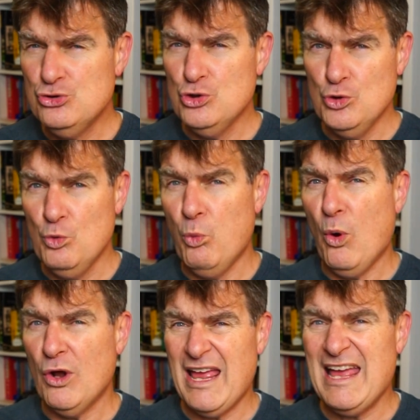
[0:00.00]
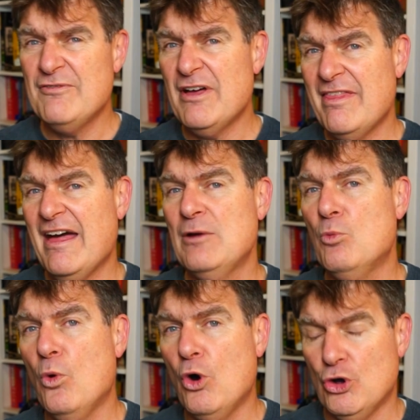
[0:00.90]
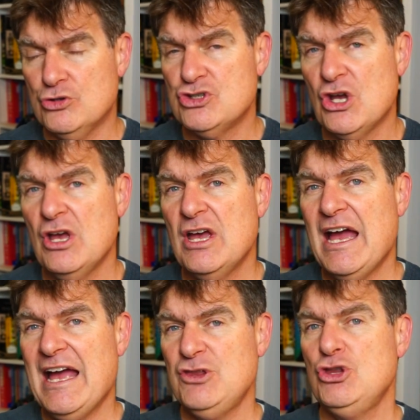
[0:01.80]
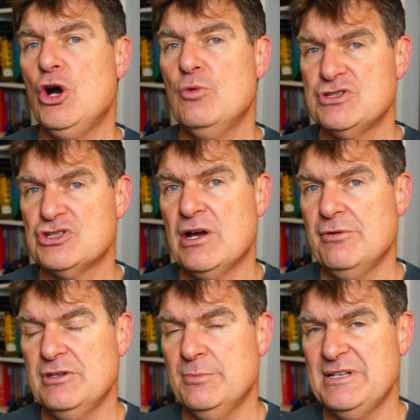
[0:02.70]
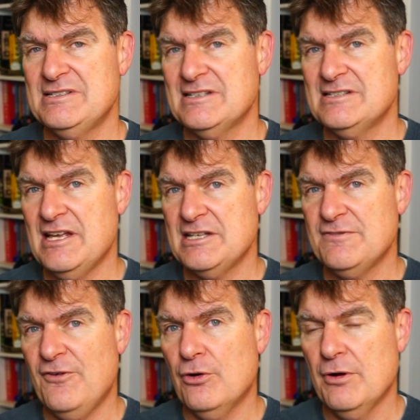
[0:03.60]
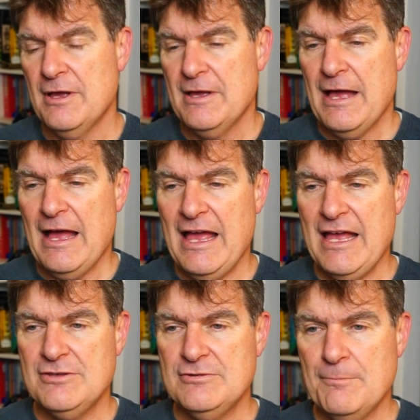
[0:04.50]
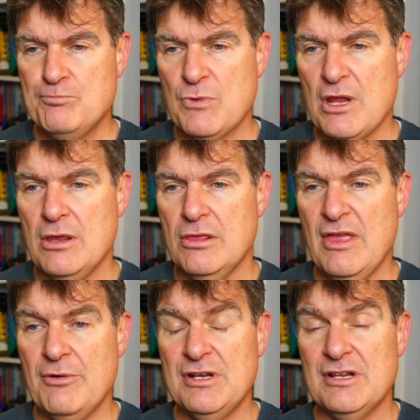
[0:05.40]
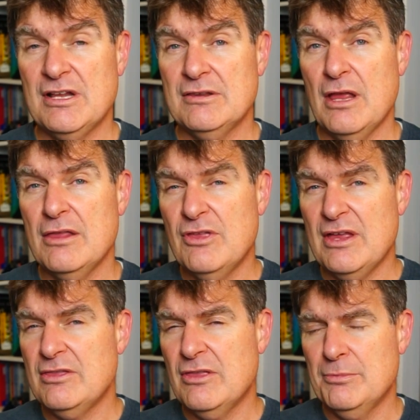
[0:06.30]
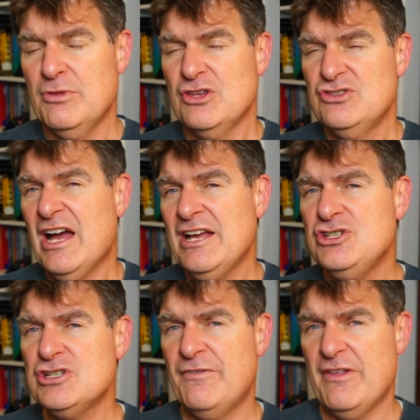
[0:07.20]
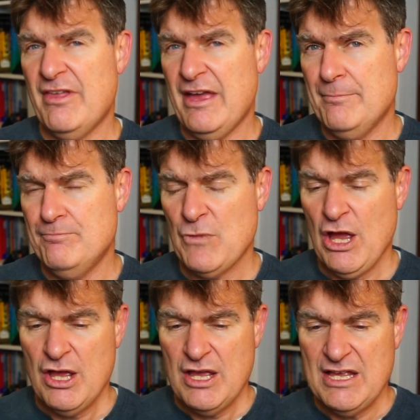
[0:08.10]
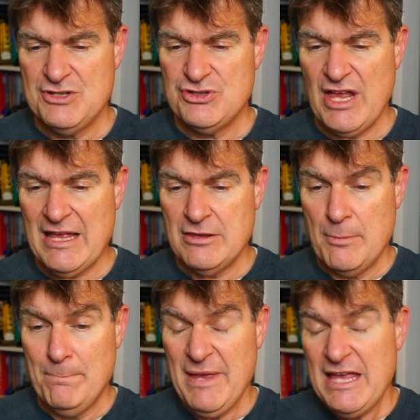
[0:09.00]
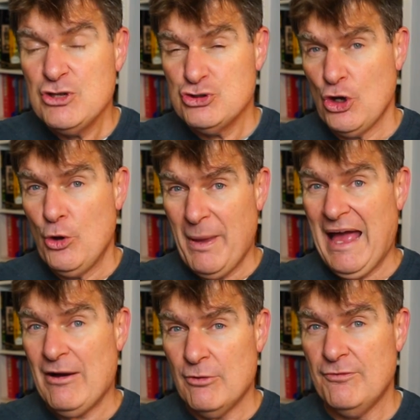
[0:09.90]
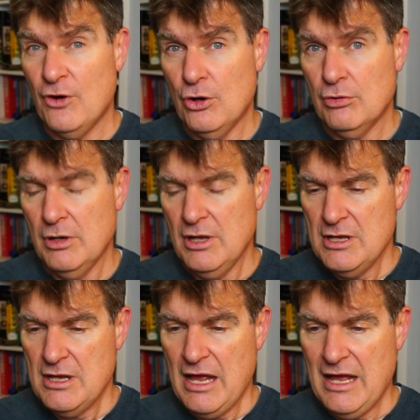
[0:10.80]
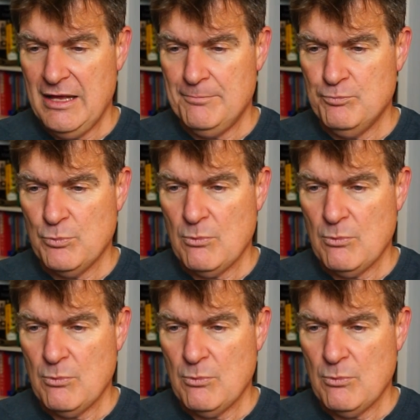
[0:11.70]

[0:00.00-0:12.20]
do whatever they want and know it's going to be successful. And they're in the danger for them is that being so powerful, and